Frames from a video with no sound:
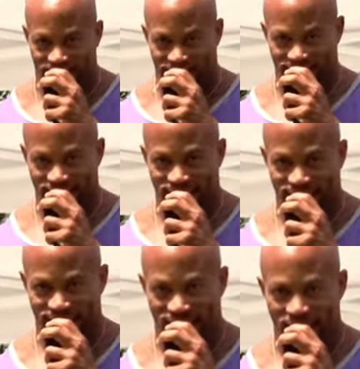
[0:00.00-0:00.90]

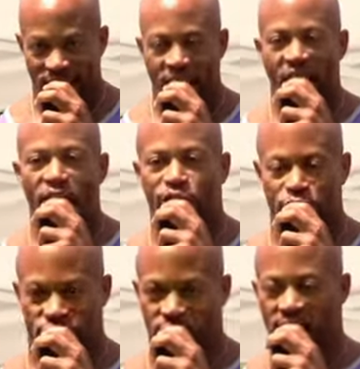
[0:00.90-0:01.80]
Yeah,
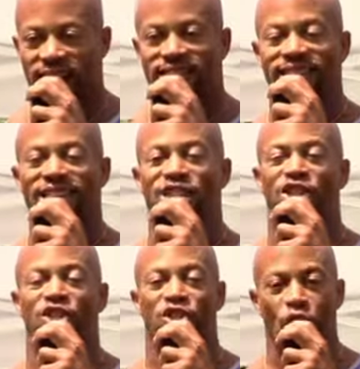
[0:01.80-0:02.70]
exercise
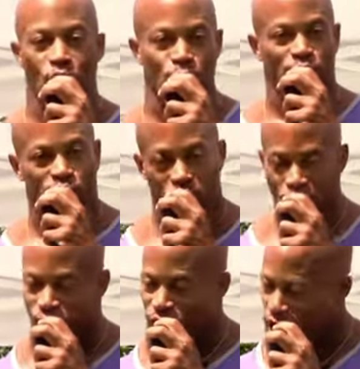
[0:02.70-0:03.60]
is
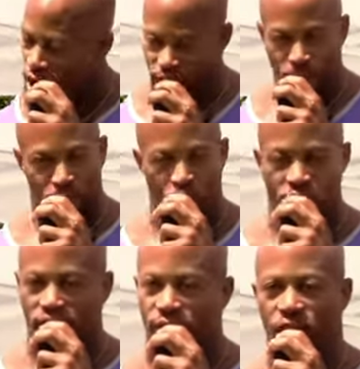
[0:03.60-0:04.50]
so very
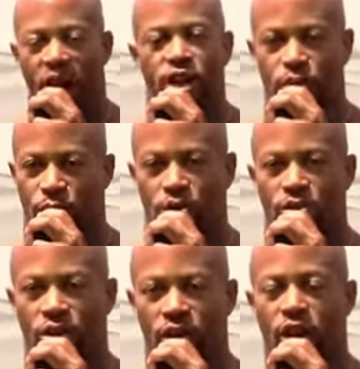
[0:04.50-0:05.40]
important and
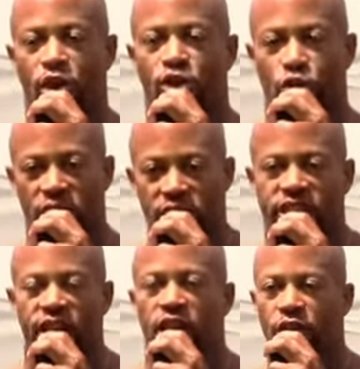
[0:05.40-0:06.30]
valuable to
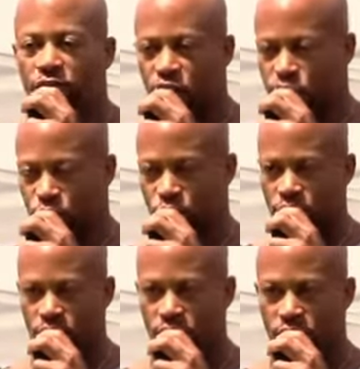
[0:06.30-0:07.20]
each
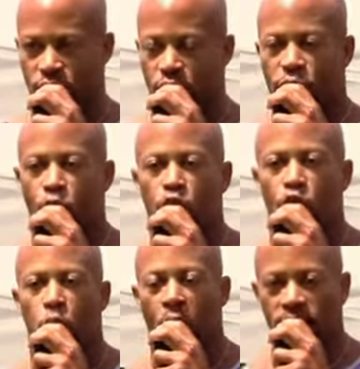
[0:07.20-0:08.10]
individual for
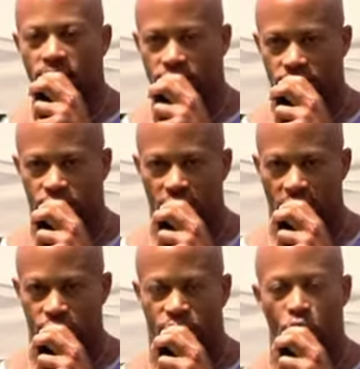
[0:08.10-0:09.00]
your quality of
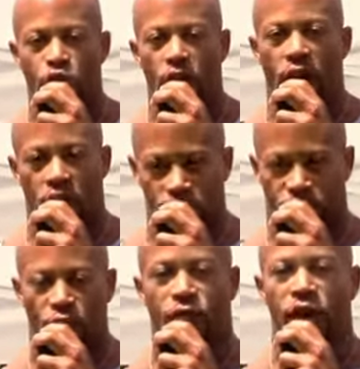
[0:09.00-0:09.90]
life, for your
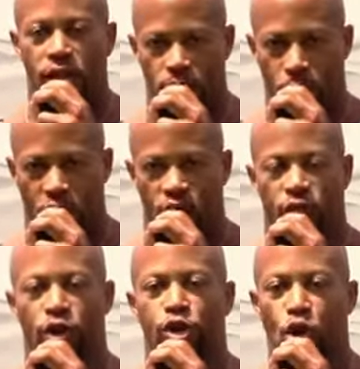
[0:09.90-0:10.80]
health, for feeling
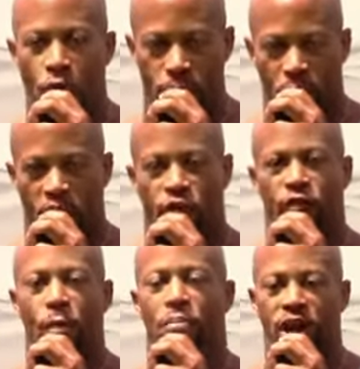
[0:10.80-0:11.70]
better, for doing better,
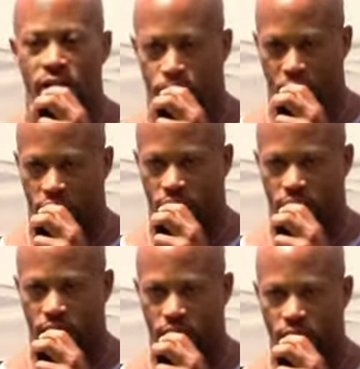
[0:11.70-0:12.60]
for being
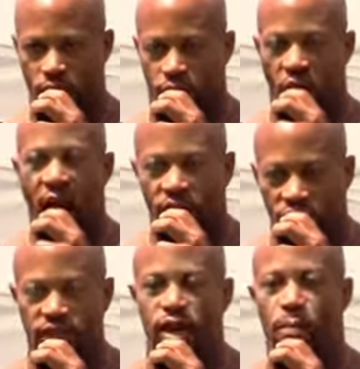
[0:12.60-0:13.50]
better, for
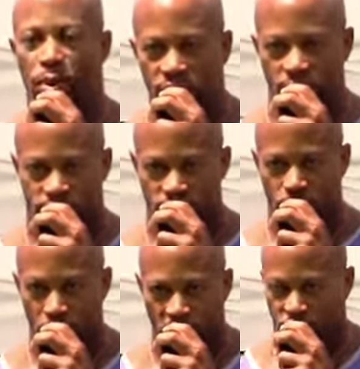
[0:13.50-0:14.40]
having the ability
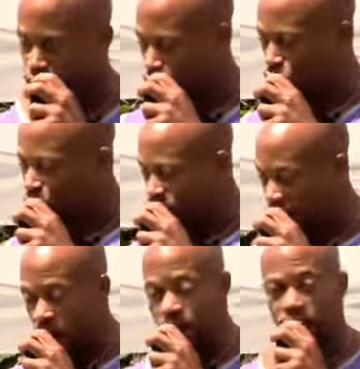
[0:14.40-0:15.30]
to make it through your
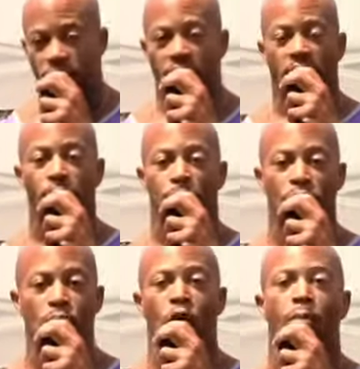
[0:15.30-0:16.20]
day and
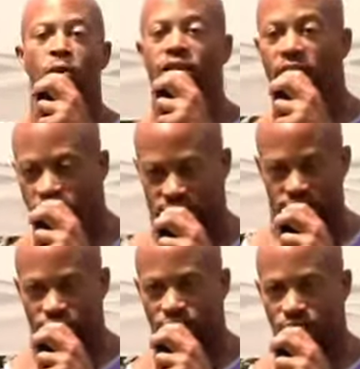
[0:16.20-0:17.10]
be more
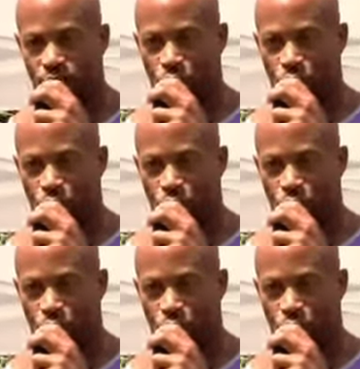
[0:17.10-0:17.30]
productive.